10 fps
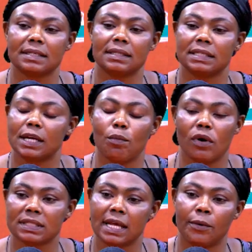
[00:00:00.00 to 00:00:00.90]
in shell
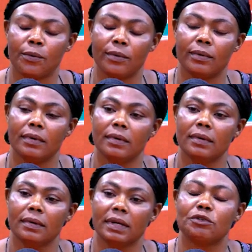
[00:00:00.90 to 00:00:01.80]
box, I wore.
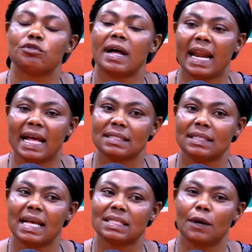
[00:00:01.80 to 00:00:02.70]
Ne try, and I say,
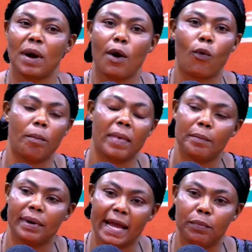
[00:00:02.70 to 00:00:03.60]
there's a mark of my
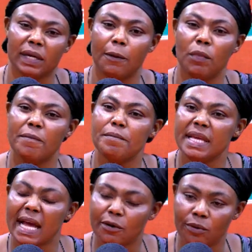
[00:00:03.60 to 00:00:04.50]
blind, but no
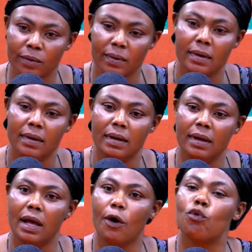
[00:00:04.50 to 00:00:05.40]
me, I know.
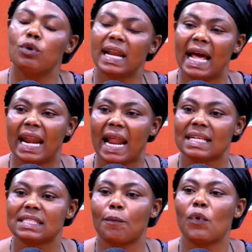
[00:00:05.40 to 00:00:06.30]
Eku na
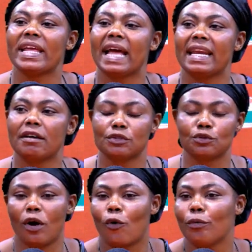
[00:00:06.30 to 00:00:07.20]
na se moye de bi
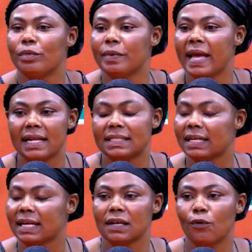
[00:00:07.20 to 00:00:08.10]
so ko bibi en
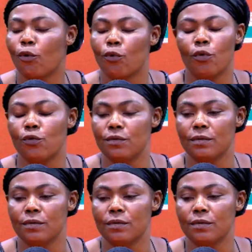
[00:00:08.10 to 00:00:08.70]
chire se wo ko wu